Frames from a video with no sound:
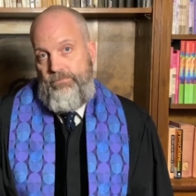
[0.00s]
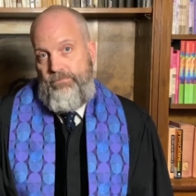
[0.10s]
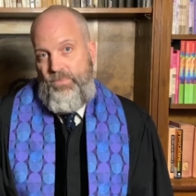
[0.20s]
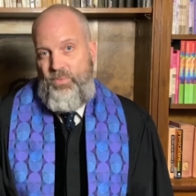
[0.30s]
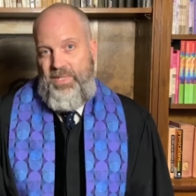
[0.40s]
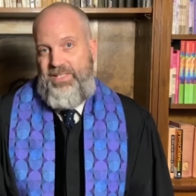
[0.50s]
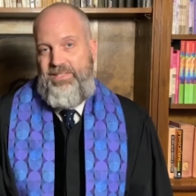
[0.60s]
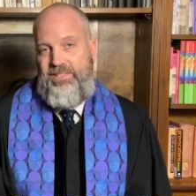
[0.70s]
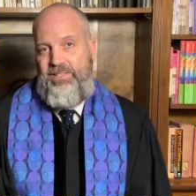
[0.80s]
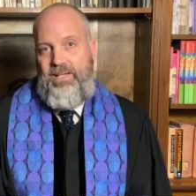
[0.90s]
Who wants
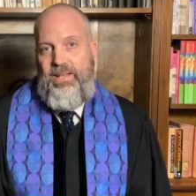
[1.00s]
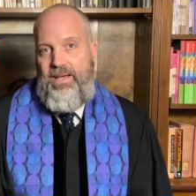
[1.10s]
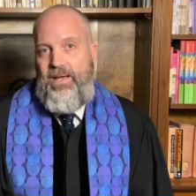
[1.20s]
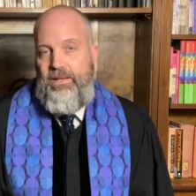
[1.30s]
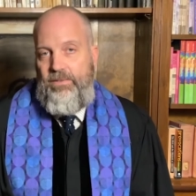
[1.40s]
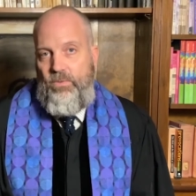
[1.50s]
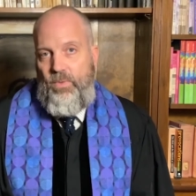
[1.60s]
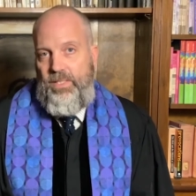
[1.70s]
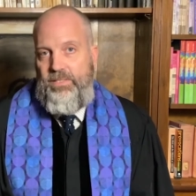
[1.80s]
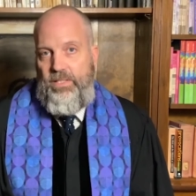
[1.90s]
to say that? Who
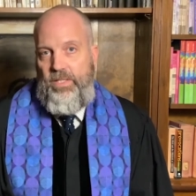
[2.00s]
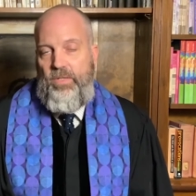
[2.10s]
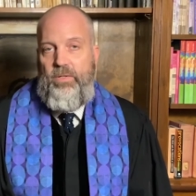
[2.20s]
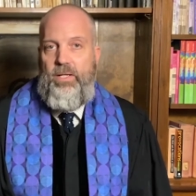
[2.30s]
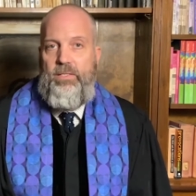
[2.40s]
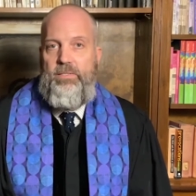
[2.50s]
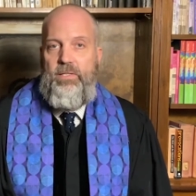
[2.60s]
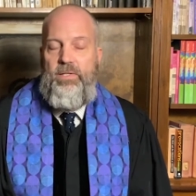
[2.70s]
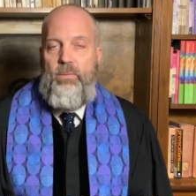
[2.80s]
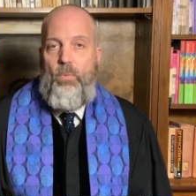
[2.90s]
wants to hear it on a
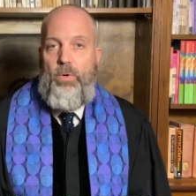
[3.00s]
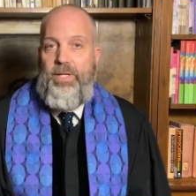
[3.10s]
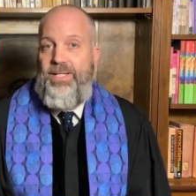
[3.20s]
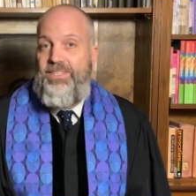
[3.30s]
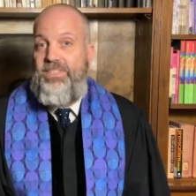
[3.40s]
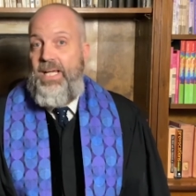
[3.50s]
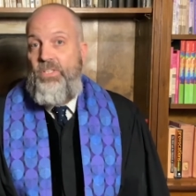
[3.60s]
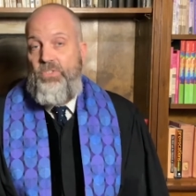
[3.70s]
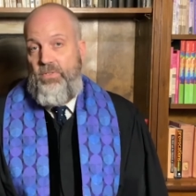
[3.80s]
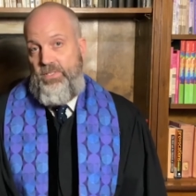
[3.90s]
Sunday morning? It's
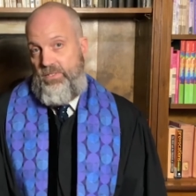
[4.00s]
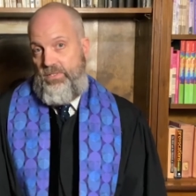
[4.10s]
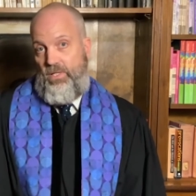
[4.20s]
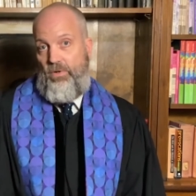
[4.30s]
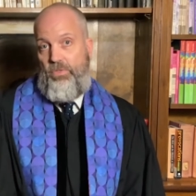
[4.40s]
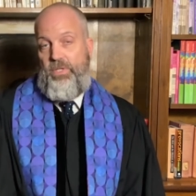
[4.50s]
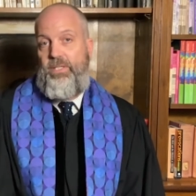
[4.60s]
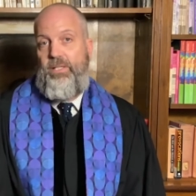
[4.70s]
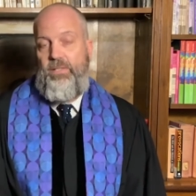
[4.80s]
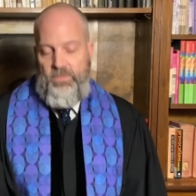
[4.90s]
dangerous to start
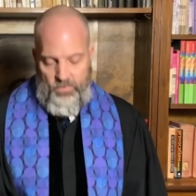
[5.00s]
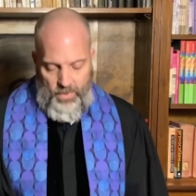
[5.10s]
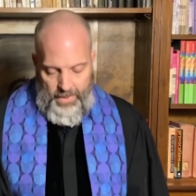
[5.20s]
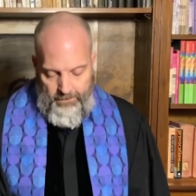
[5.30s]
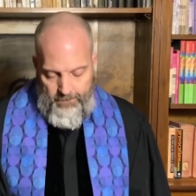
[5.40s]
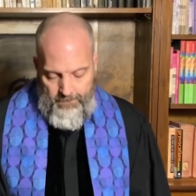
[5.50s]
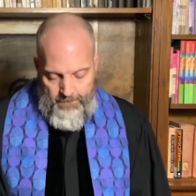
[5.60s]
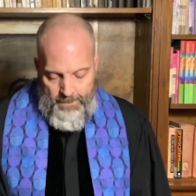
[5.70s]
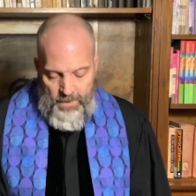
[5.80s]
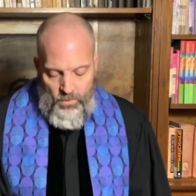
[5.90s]
thinking this way.
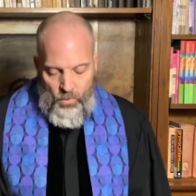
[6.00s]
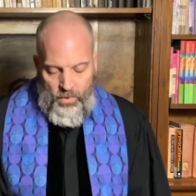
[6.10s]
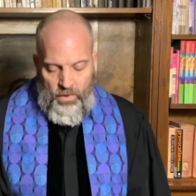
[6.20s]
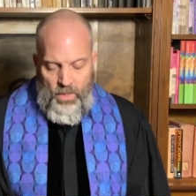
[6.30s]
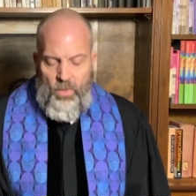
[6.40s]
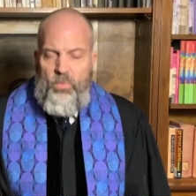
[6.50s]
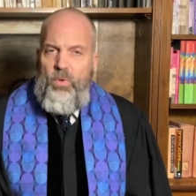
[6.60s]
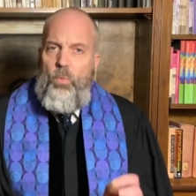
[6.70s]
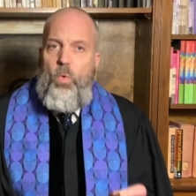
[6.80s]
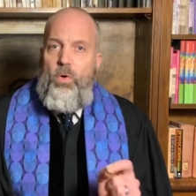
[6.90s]
We're
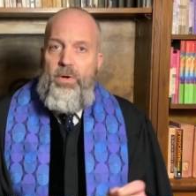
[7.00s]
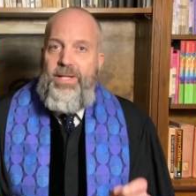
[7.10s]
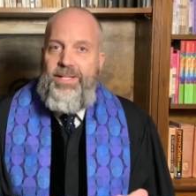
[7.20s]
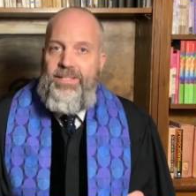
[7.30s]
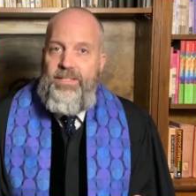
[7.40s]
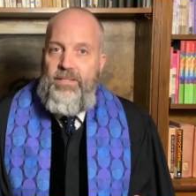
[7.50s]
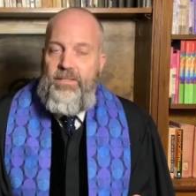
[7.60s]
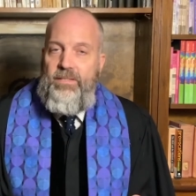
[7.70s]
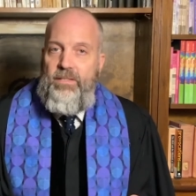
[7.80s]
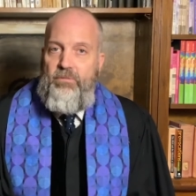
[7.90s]
rewarded
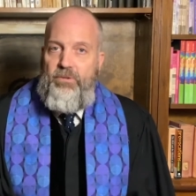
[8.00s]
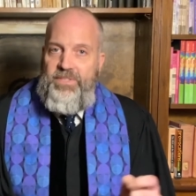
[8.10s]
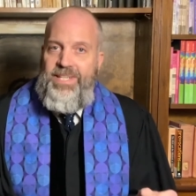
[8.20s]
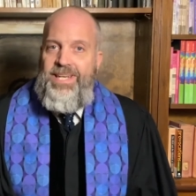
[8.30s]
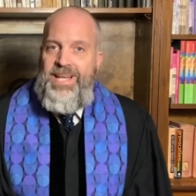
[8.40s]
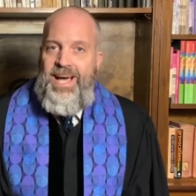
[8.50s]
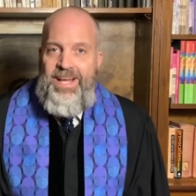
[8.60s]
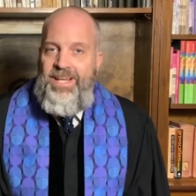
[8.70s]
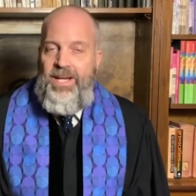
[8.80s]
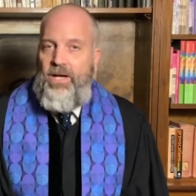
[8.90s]
for
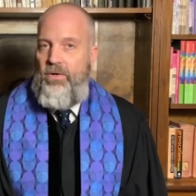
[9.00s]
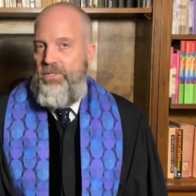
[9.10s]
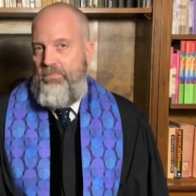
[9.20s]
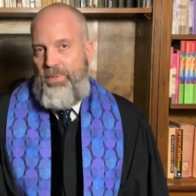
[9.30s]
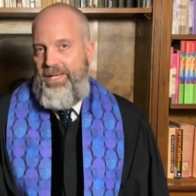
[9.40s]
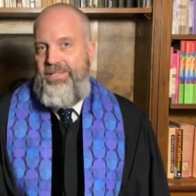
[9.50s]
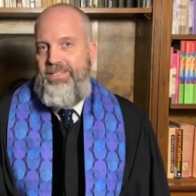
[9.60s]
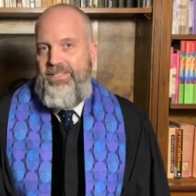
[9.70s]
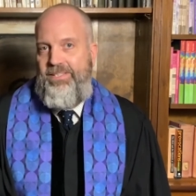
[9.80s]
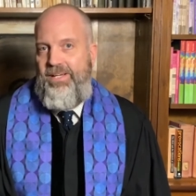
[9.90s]
denying our
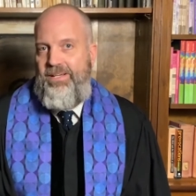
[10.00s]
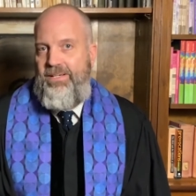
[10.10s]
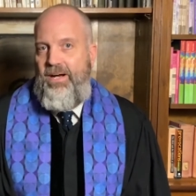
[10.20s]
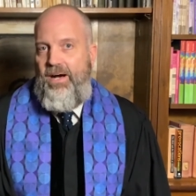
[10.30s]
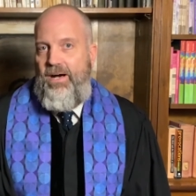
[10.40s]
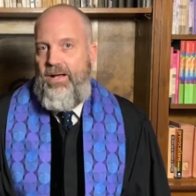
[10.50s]
dependence on God,